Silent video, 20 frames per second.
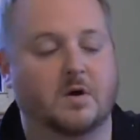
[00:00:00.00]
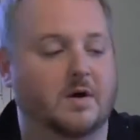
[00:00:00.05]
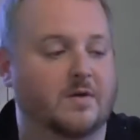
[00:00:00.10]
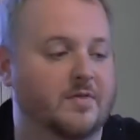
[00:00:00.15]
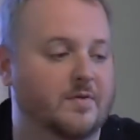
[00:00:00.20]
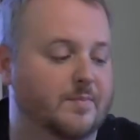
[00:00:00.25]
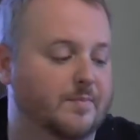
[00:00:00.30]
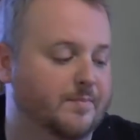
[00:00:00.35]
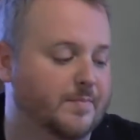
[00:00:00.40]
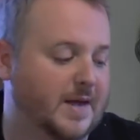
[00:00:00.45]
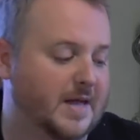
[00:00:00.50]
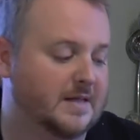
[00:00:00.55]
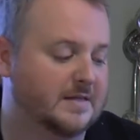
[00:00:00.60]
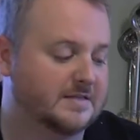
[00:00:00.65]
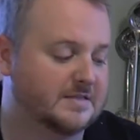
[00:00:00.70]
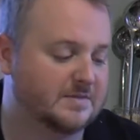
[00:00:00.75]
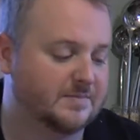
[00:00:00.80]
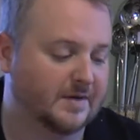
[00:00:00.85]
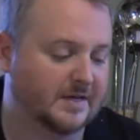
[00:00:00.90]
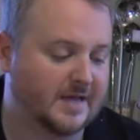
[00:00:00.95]
on the
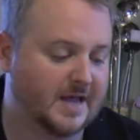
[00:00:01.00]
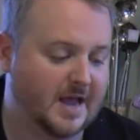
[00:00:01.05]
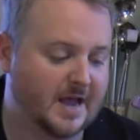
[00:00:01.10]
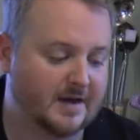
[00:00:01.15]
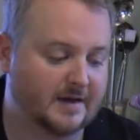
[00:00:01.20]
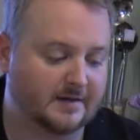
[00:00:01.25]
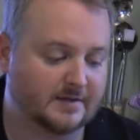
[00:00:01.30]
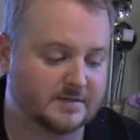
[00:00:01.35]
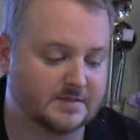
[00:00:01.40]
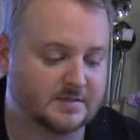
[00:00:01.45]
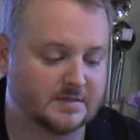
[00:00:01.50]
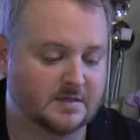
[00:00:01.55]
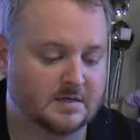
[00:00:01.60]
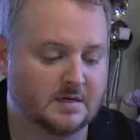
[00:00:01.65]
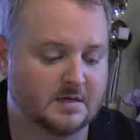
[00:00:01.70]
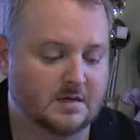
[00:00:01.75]
balance and mechanics.